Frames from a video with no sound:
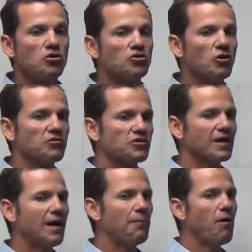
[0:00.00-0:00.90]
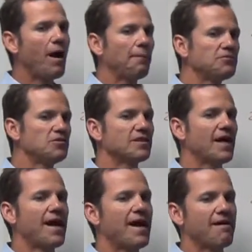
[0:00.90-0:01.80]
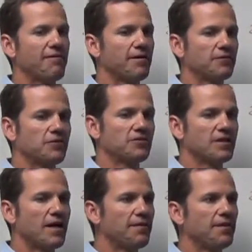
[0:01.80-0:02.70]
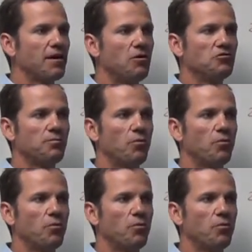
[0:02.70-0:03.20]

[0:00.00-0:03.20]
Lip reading: So there's a couple options I have here to assign the host